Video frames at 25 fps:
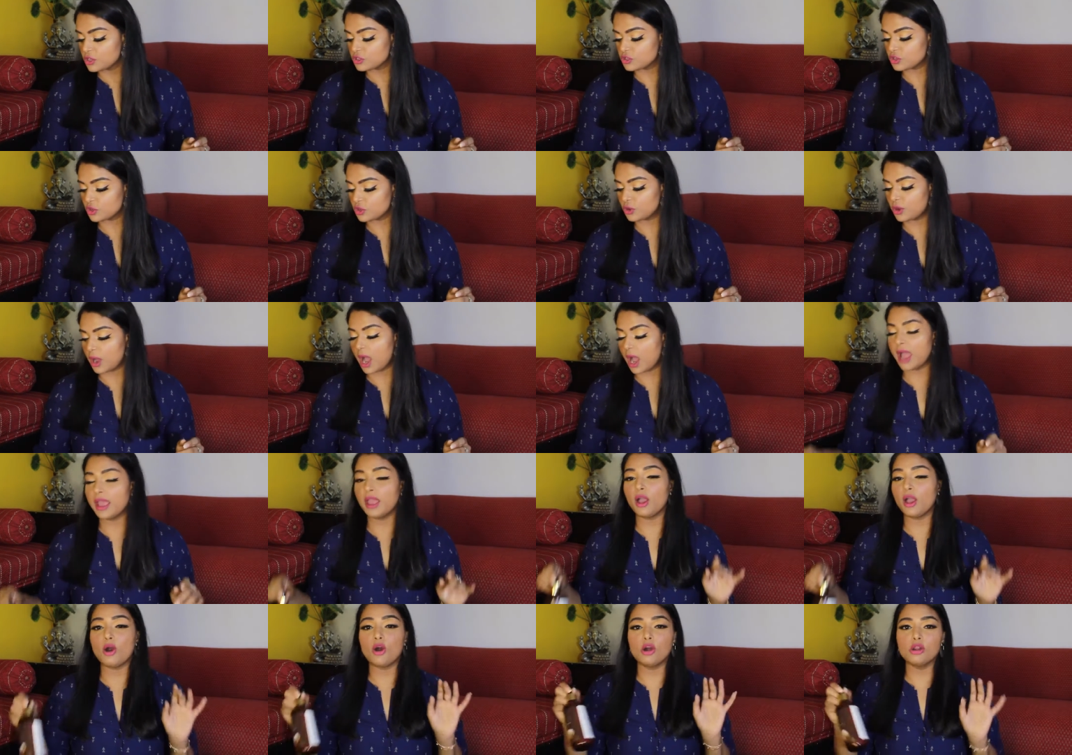So
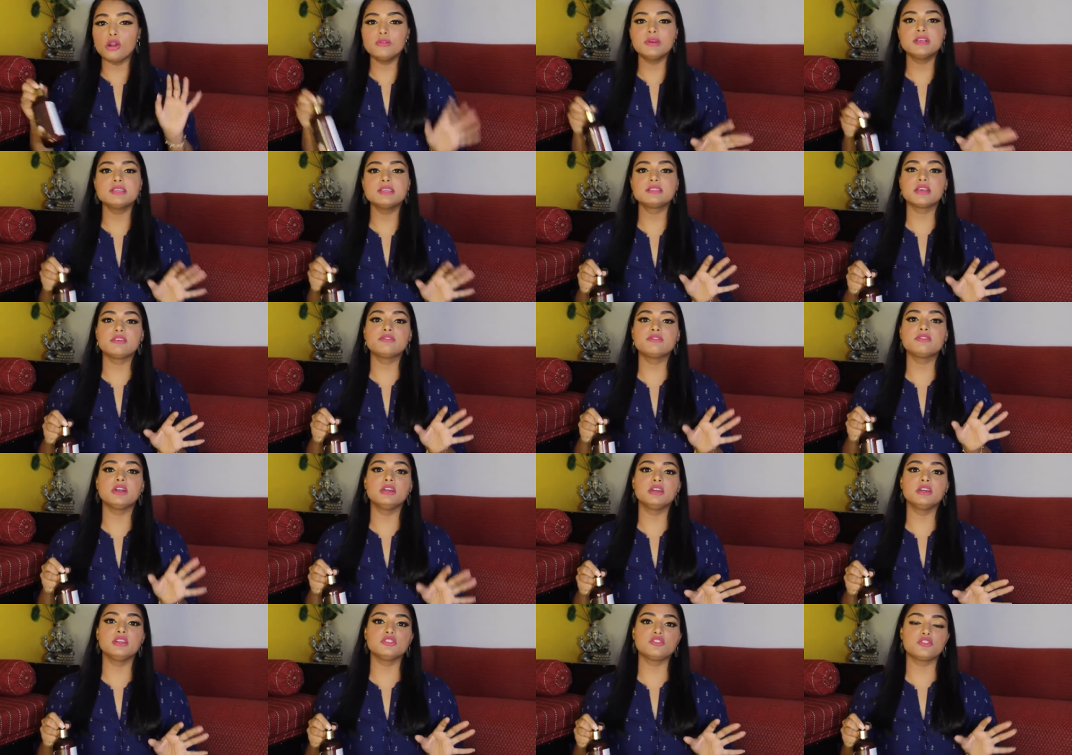I always
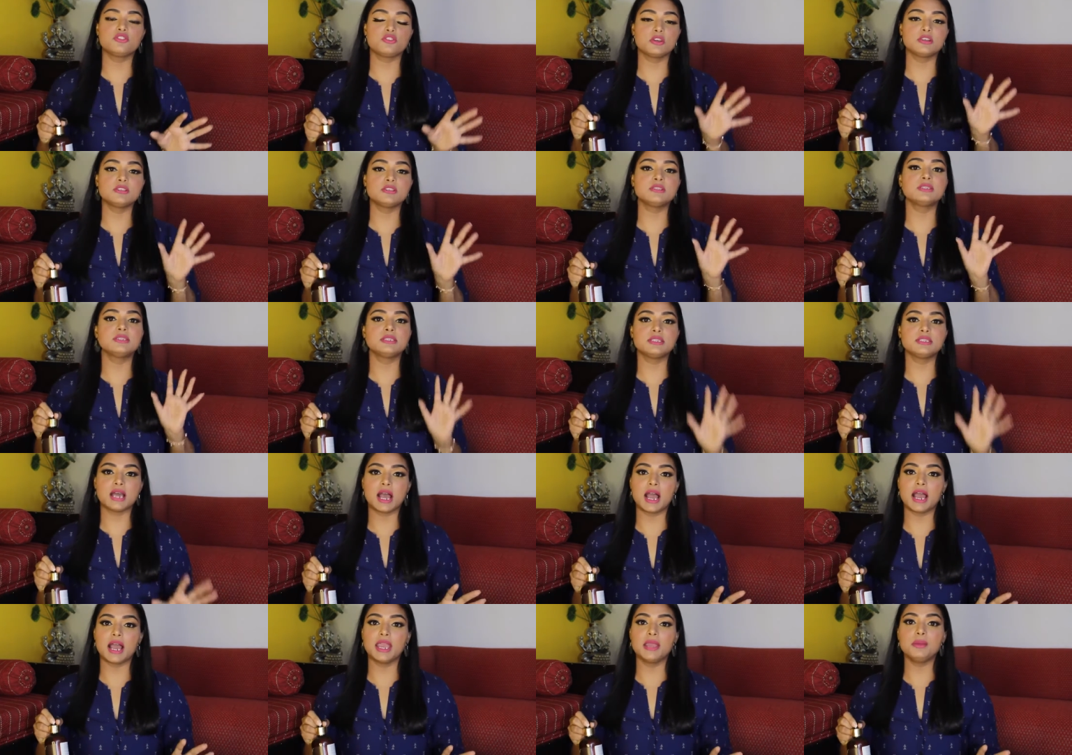give conditioners
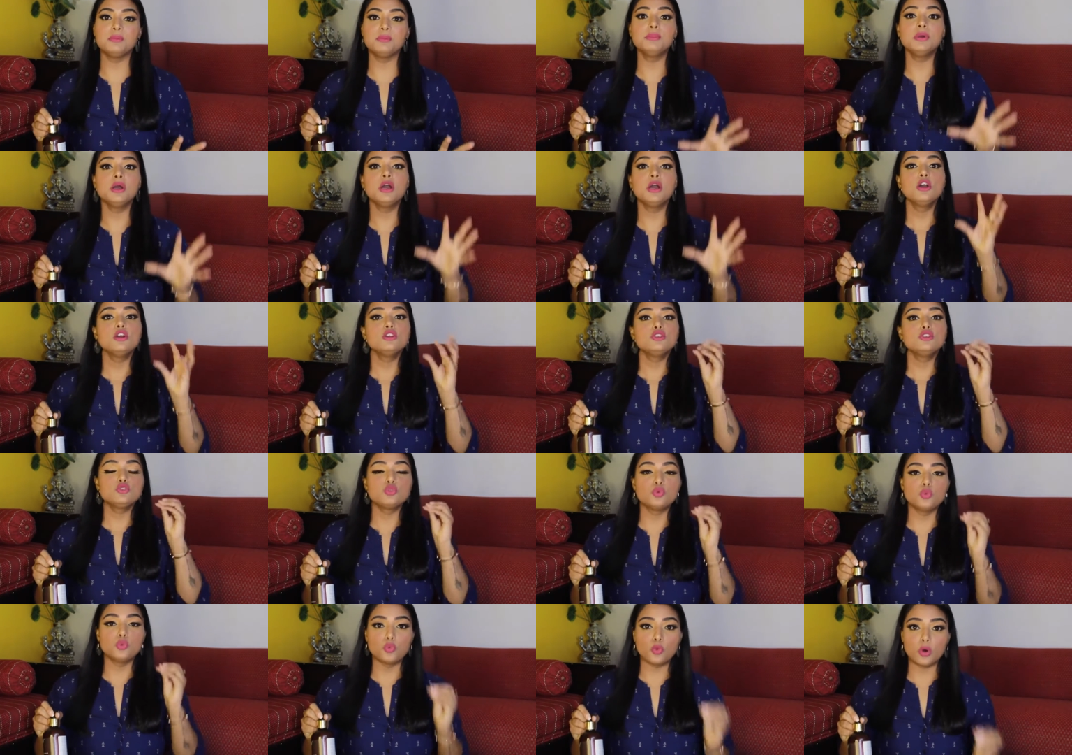time
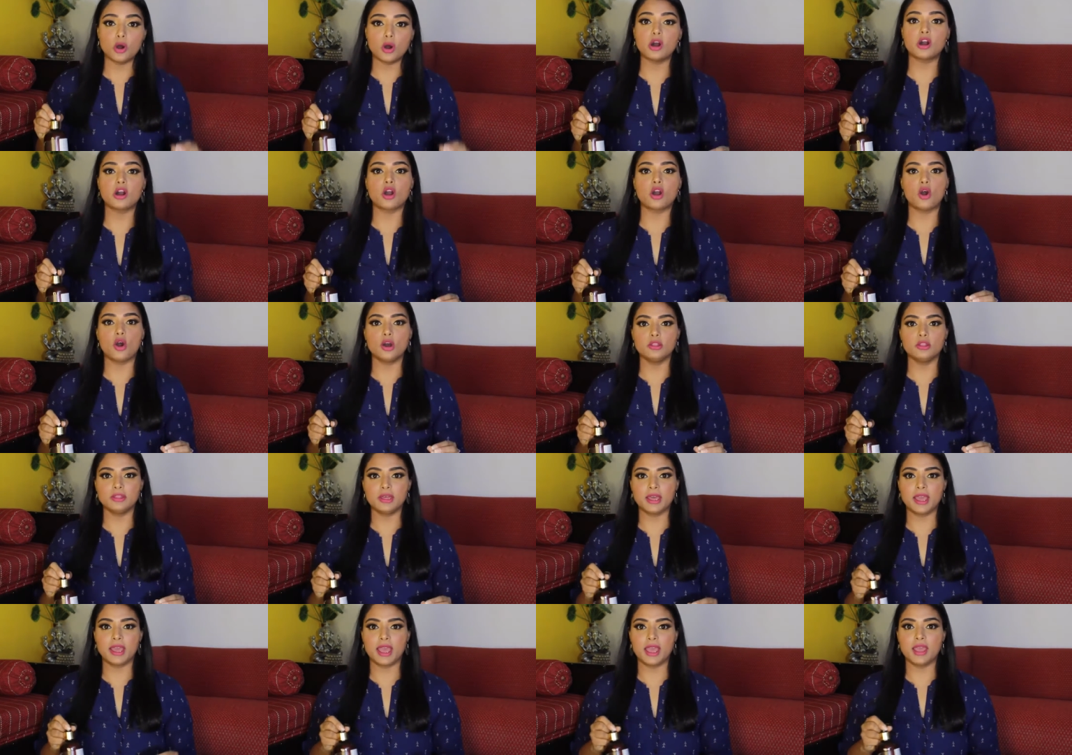to work
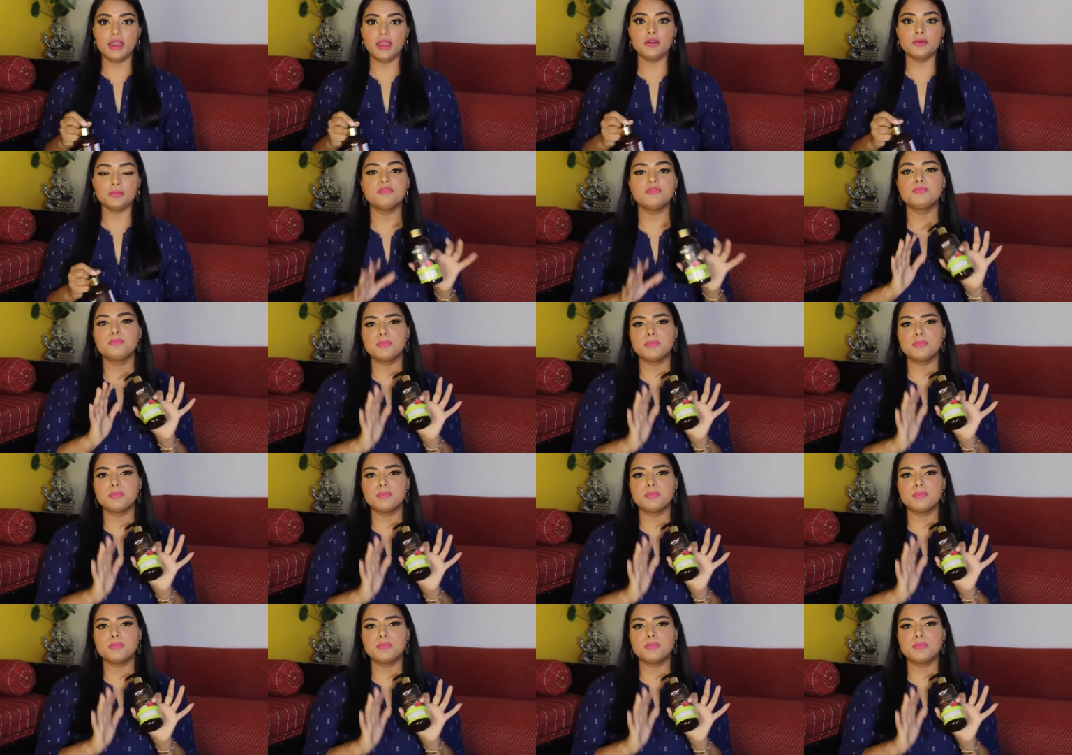on the hair.